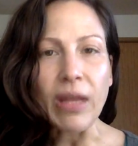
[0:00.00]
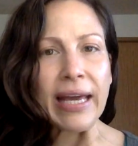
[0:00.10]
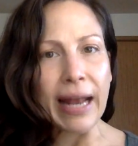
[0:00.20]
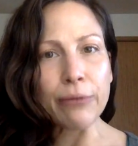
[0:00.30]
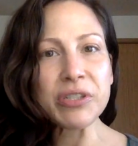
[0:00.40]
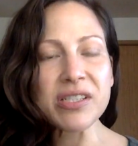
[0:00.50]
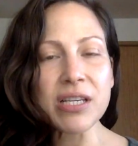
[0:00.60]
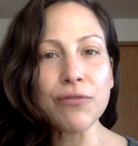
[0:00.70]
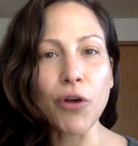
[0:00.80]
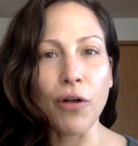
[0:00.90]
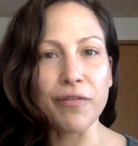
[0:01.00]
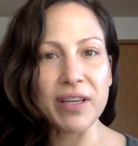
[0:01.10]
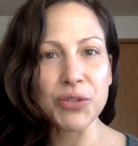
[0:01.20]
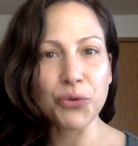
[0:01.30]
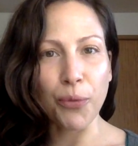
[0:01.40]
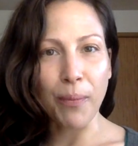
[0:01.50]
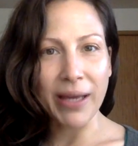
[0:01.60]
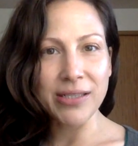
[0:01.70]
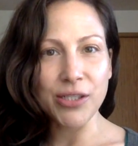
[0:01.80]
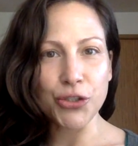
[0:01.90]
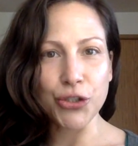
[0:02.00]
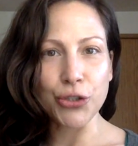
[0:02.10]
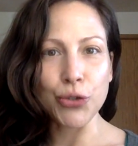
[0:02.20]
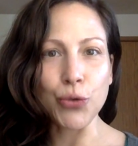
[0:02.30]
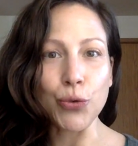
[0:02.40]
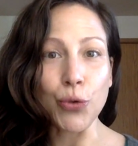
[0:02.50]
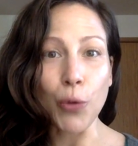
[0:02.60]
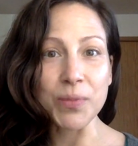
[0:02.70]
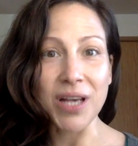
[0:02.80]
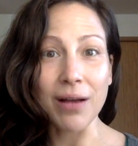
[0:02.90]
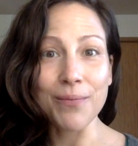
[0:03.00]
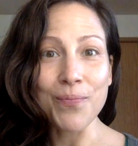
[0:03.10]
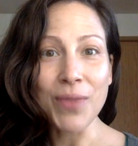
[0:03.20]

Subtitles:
And I received all of these from my teacher, Tulku Lobsang.